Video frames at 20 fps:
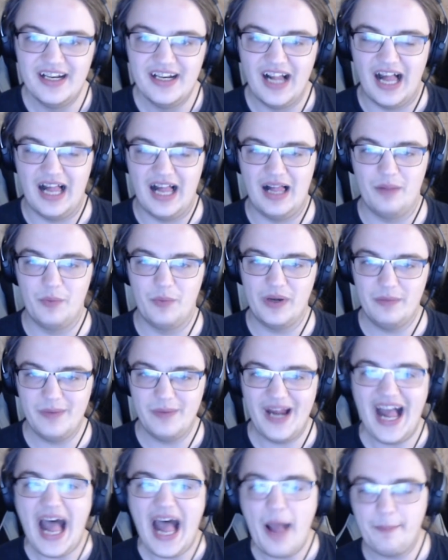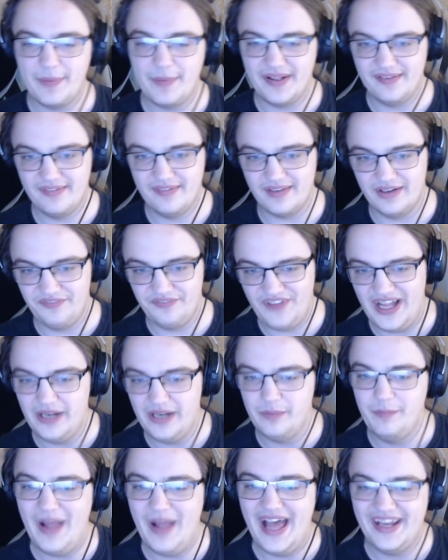whatever happens in the
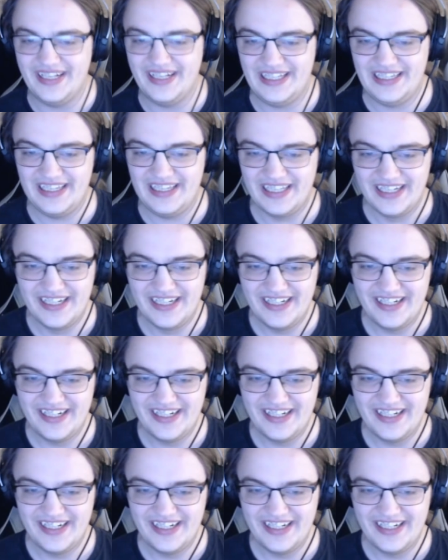final battle.